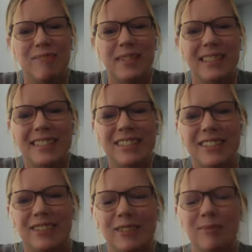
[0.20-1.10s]
Me
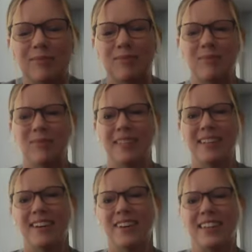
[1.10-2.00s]
too.
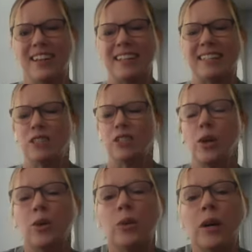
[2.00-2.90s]
All right.
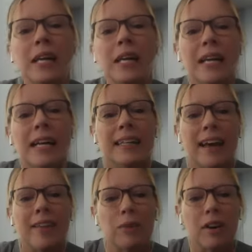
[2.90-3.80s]
So
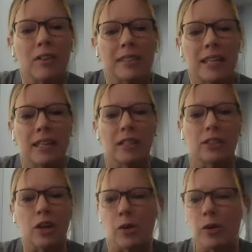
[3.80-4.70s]
now that we've all said
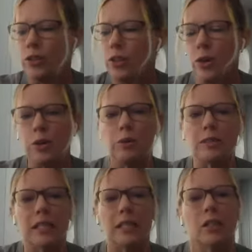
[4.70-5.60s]
hello and you know
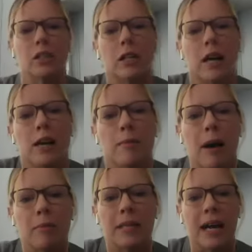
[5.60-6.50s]
who's here,
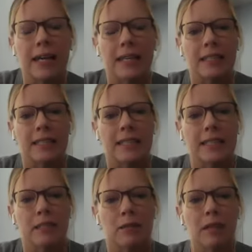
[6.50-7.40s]
I'll be guiding this
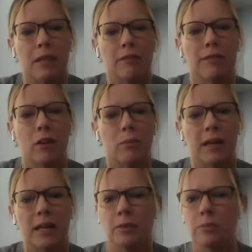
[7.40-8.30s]
60-minute flow.
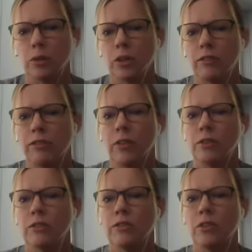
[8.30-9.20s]
My name is Brooke. For
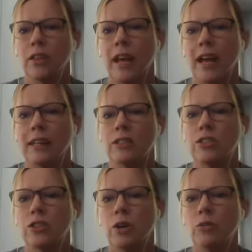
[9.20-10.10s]
those of you that I
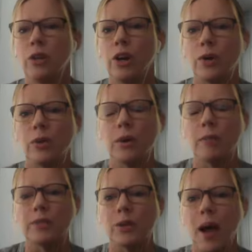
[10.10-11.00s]
don't know,
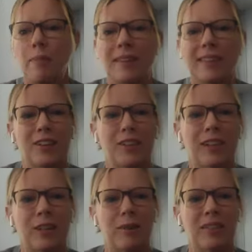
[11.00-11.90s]
I'm so happy that you're
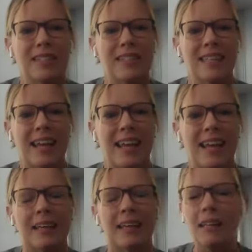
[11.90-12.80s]
here with us
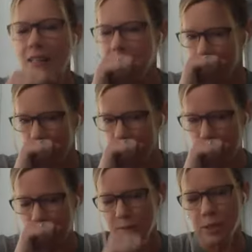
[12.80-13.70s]
today.
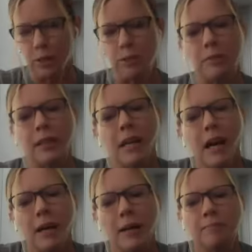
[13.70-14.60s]
Excuse me.